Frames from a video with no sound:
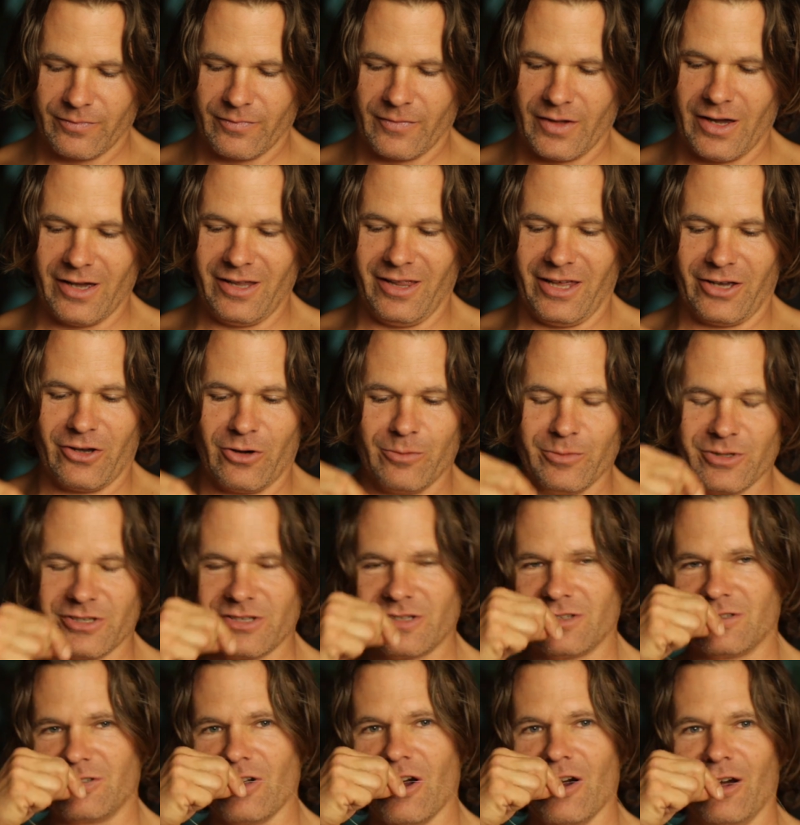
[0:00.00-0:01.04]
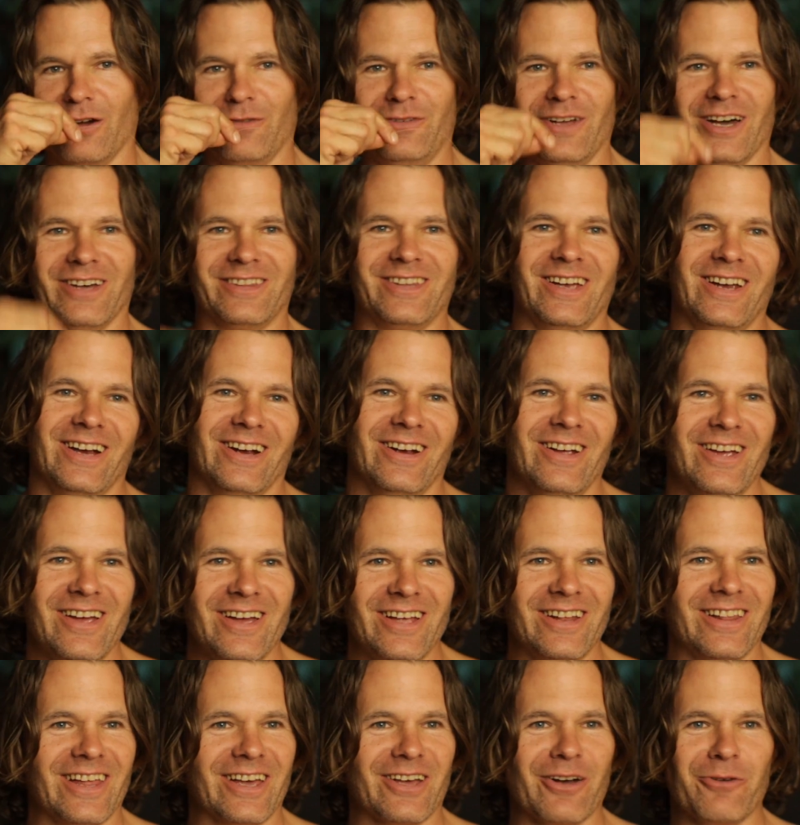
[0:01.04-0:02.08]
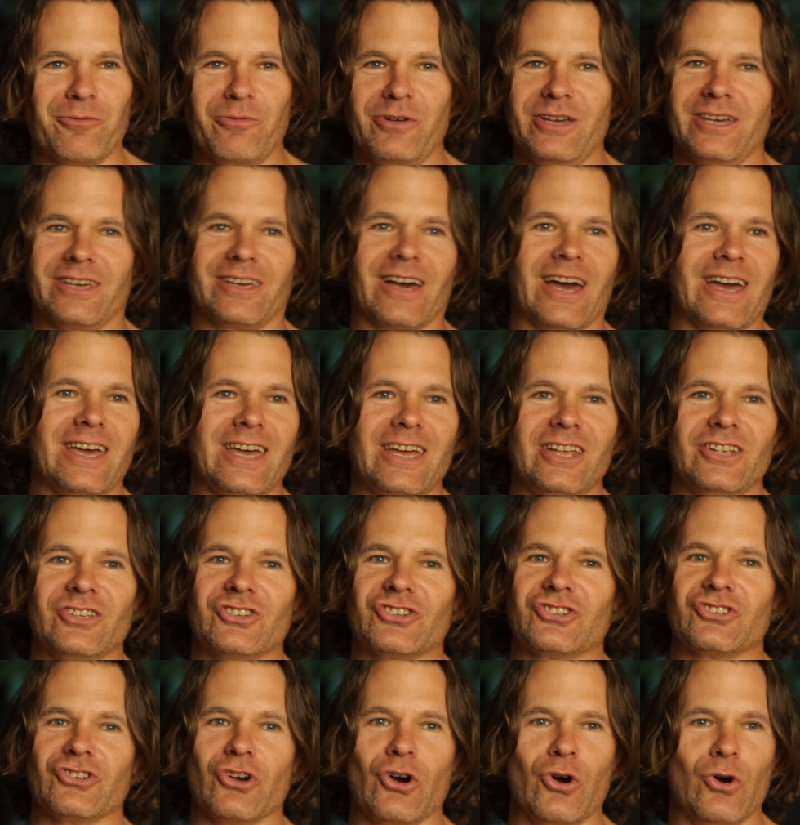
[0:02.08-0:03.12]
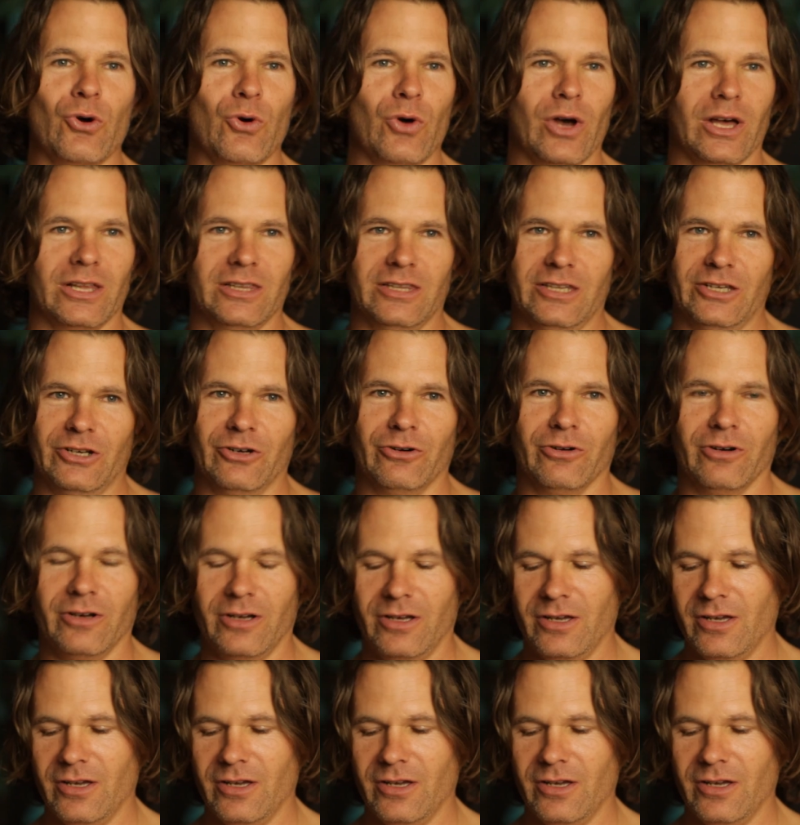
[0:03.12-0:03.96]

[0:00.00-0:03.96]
like almost starved out there. In like a week, I ate so little.